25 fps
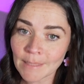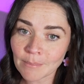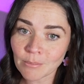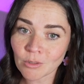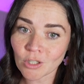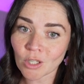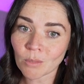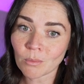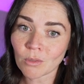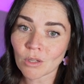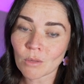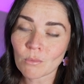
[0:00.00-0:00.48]

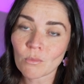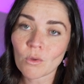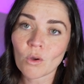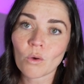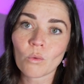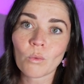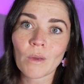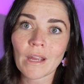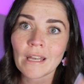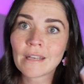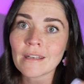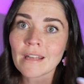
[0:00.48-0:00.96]
problem
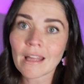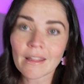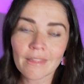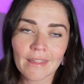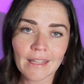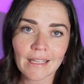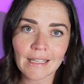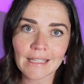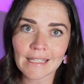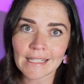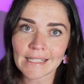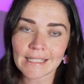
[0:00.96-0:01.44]
where
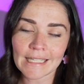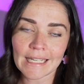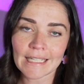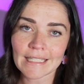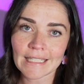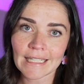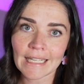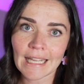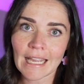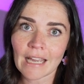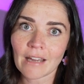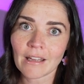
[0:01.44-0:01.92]
nothing is
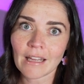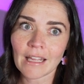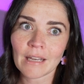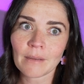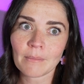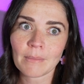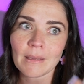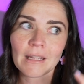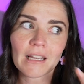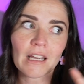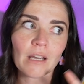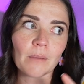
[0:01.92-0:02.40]
standing out and
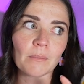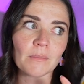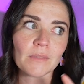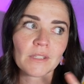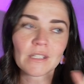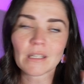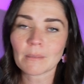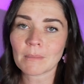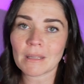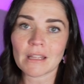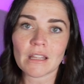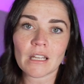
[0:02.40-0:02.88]
it becomes
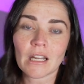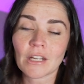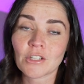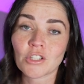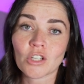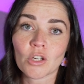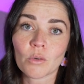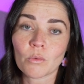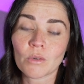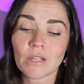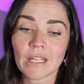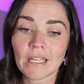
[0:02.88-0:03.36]
something that I
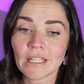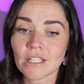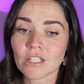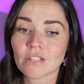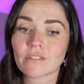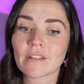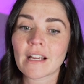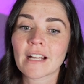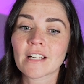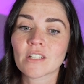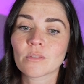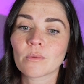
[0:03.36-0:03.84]
don't want to
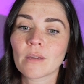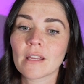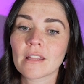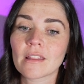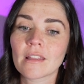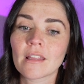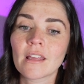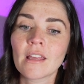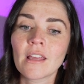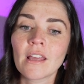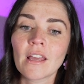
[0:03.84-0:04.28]
interact with.